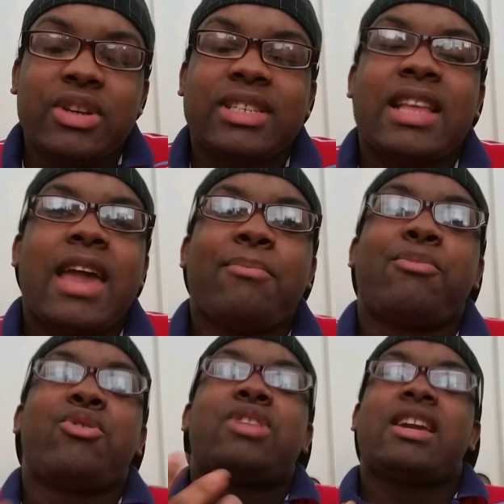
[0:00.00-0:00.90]
or slime
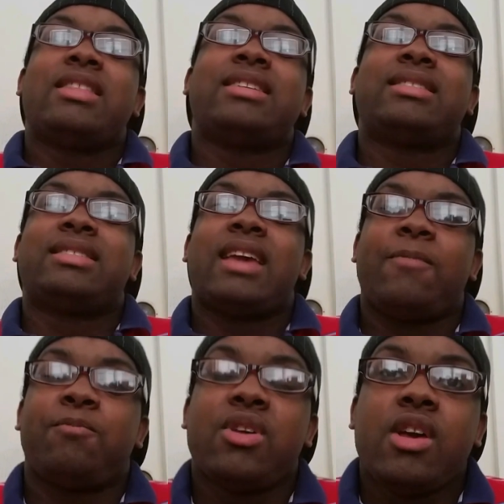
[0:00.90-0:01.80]
protagonist
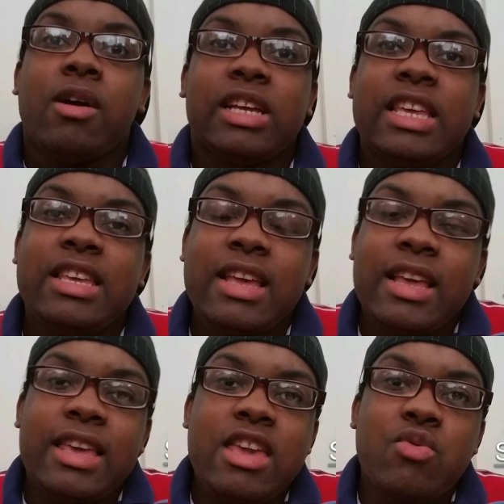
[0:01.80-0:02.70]
said,
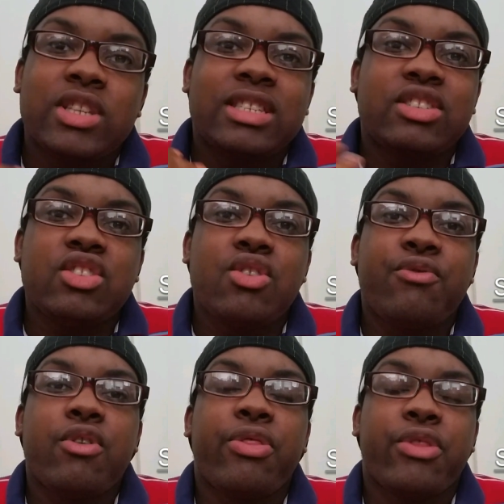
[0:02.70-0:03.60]
He was single
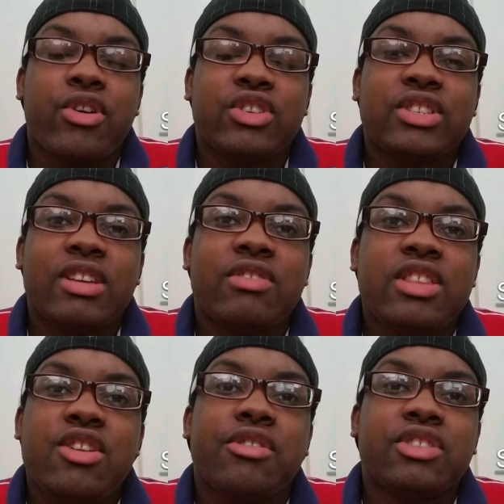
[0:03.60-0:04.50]
for
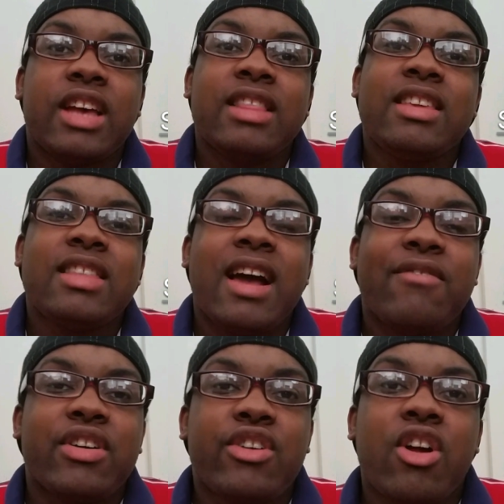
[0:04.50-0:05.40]
37 years and didn't
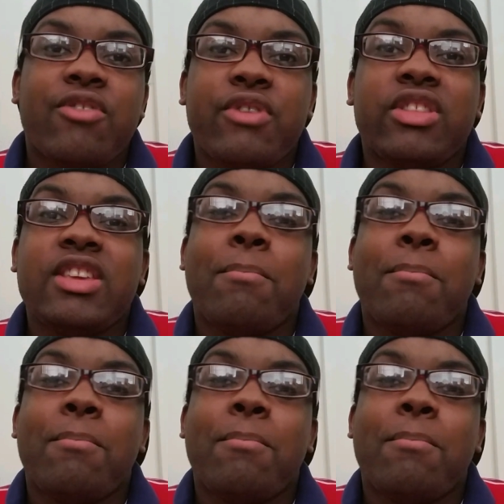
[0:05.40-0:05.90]
have a girlfriend.